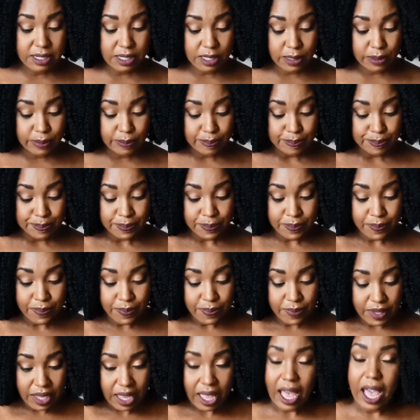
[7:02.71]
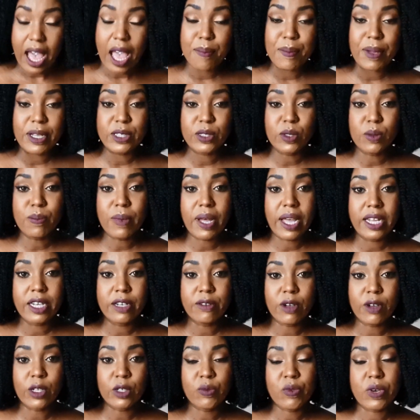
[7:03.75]
So I might do mine
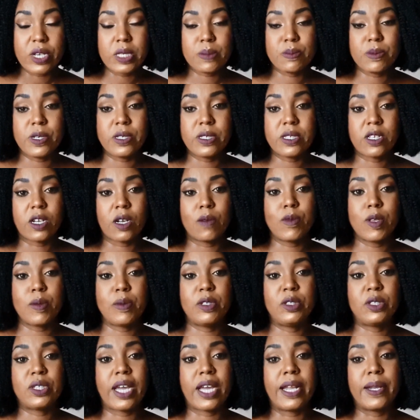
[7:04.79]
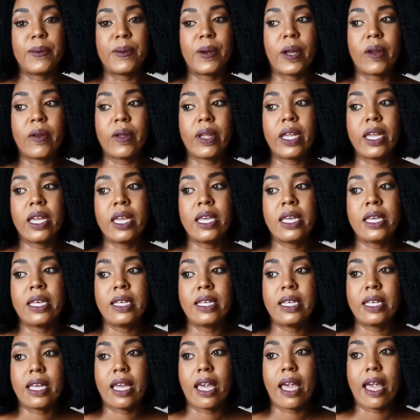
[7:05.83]
around Christmas or maybe January
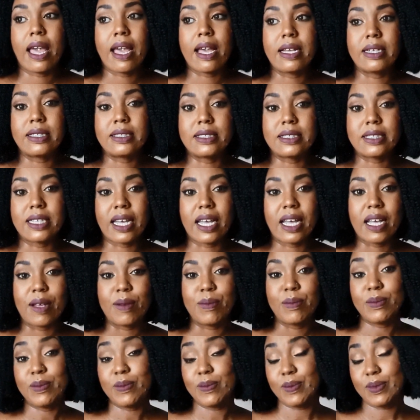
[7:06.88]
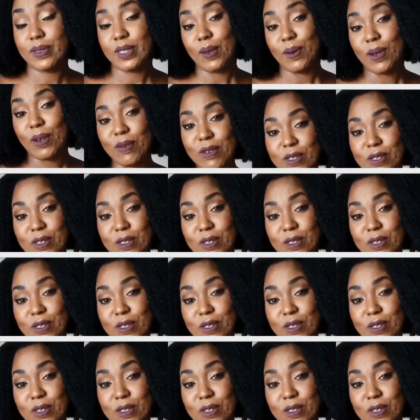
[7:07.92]
and see what